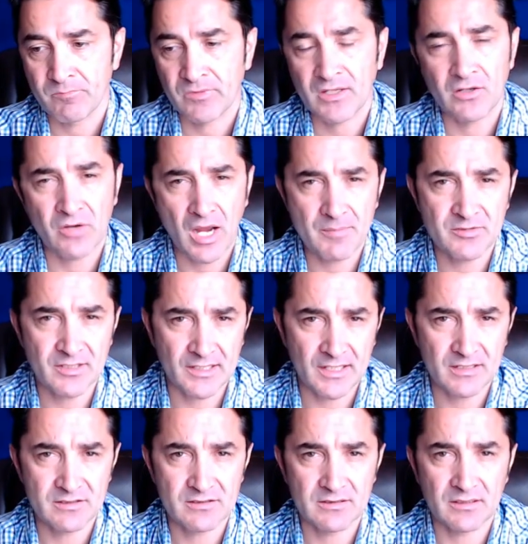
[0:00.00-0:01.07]
crimes
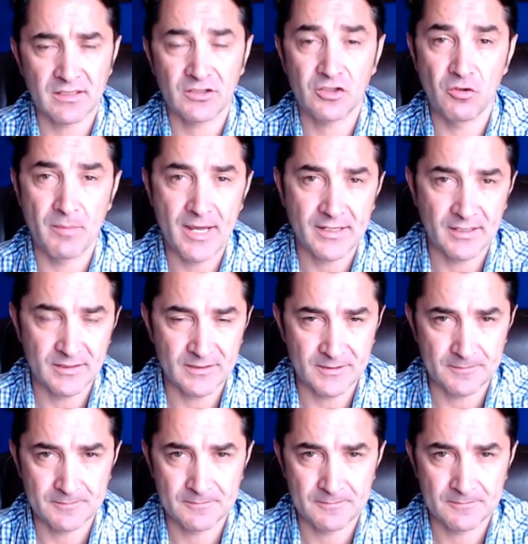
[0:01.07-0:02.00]
against humanity.